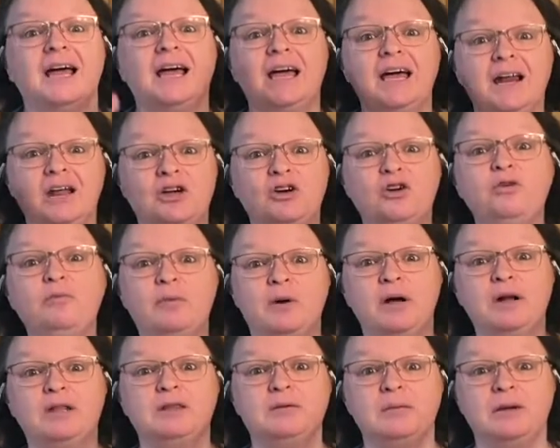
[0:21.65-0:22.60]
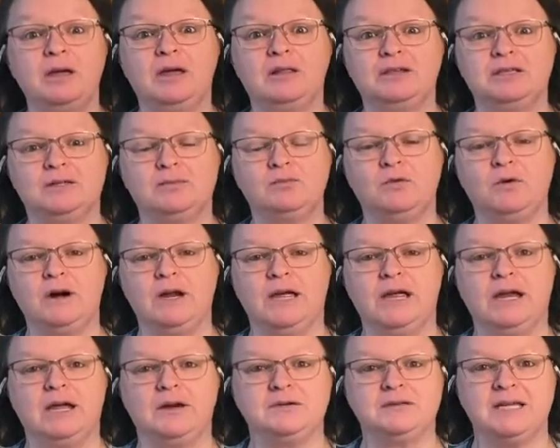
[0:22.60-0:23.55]
I got a coupon in the mail this morning,
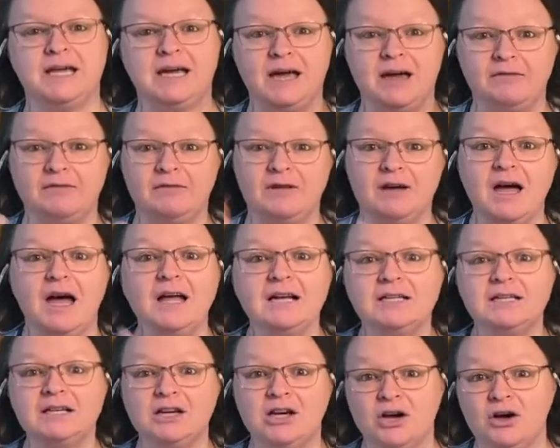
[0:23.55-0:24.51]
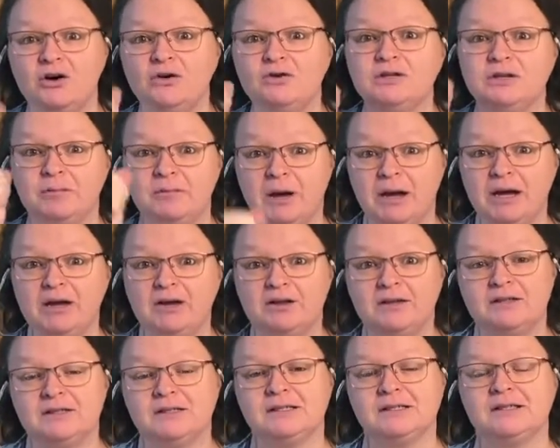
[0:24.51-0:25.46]
and I was like, I've got to go to
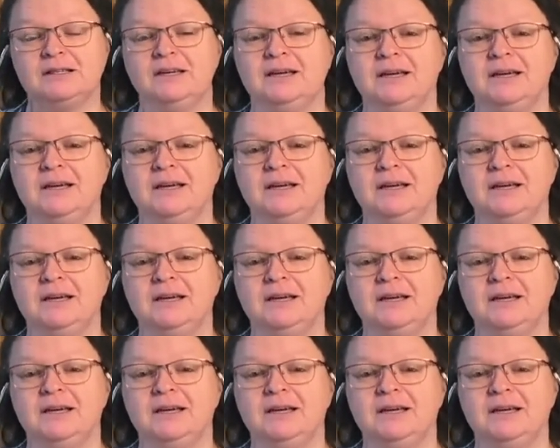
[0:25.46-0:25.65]
Michaels